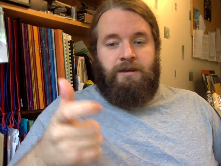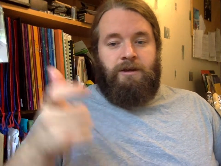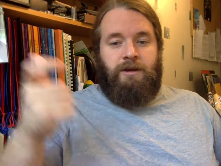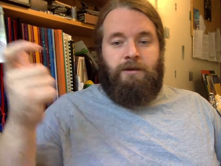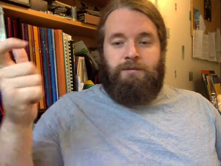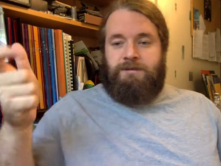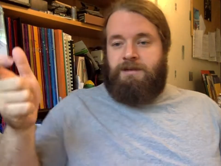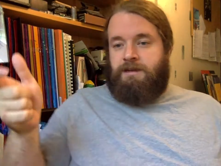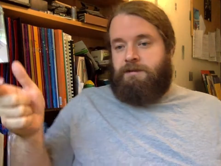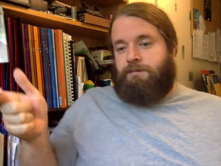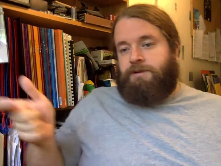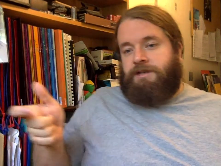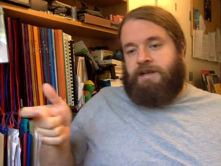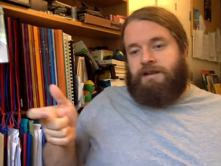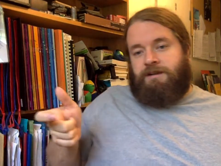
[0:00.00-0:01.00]
almost like I'm
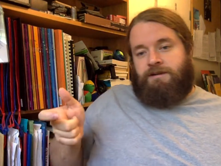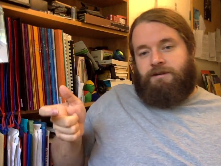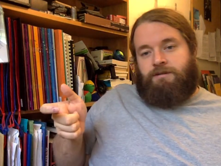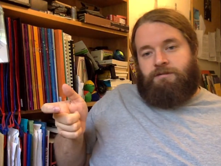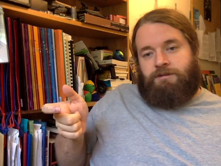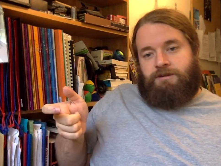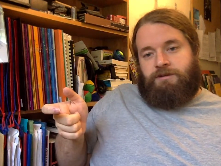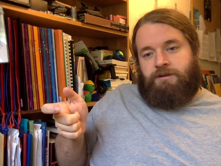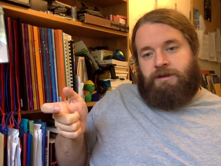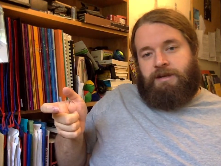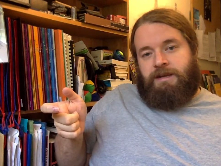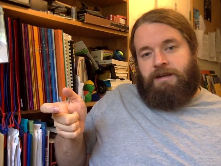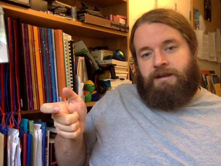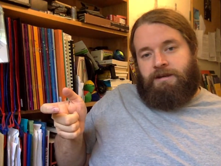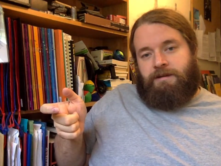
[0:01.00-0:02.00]
pretending to hold a toy
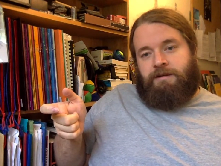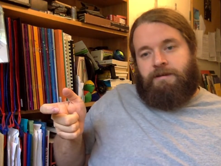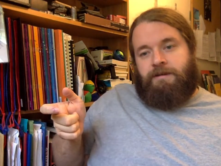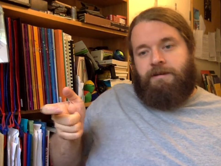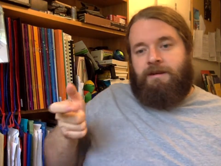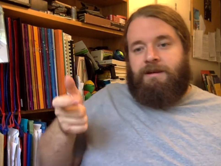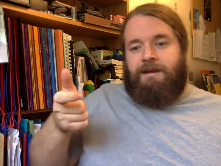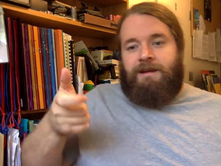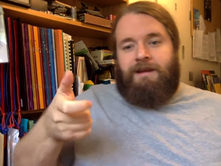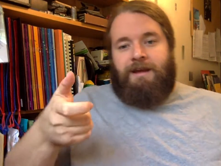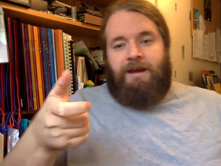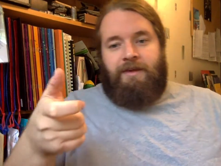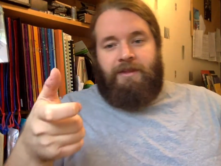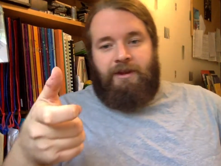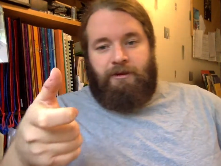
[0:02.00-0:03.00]
gun here.
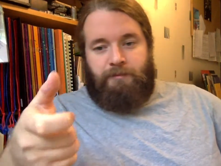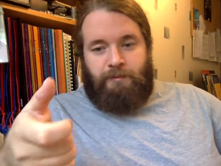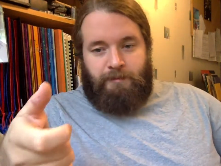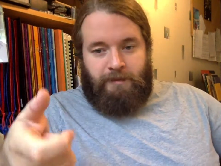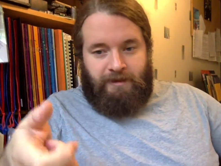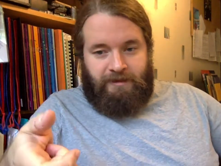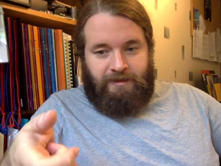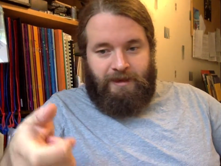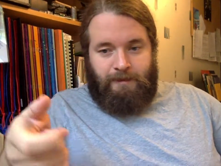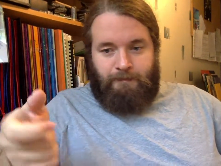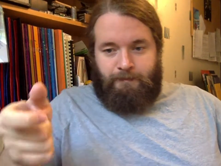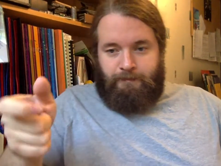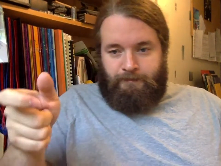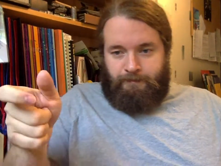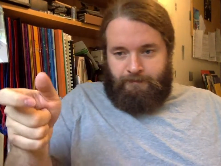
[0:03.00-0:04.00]
And then I put my thumb